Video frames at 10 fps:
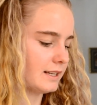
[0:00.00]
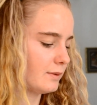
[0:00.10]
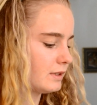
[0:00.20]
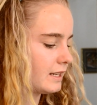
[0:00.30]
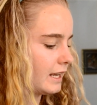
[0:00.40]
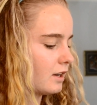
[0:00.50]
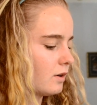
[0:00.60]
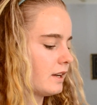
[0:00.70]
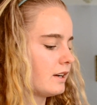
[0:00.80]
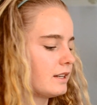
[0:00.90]
It would take, oh
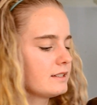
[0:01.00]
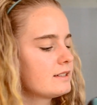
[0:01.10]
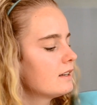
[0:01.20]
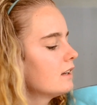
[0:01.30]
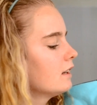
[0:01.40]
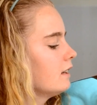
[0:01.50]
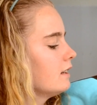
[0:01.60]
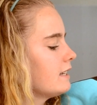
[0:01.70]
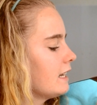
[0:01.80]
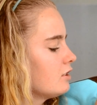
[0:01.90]
here it is,
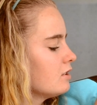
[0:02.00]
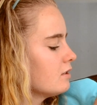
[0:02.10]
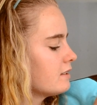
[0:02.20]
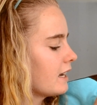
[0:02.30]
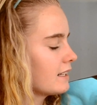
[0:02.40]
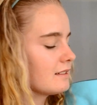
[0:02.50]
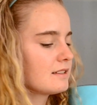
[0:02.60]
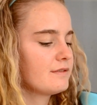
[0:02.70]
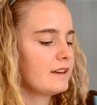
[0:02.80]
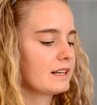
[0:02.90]
take 2 seconds to
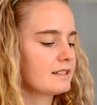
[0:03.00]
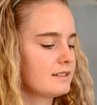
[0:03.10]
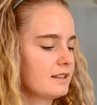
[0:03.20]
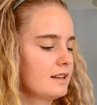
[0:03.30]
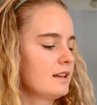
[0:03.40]
fix.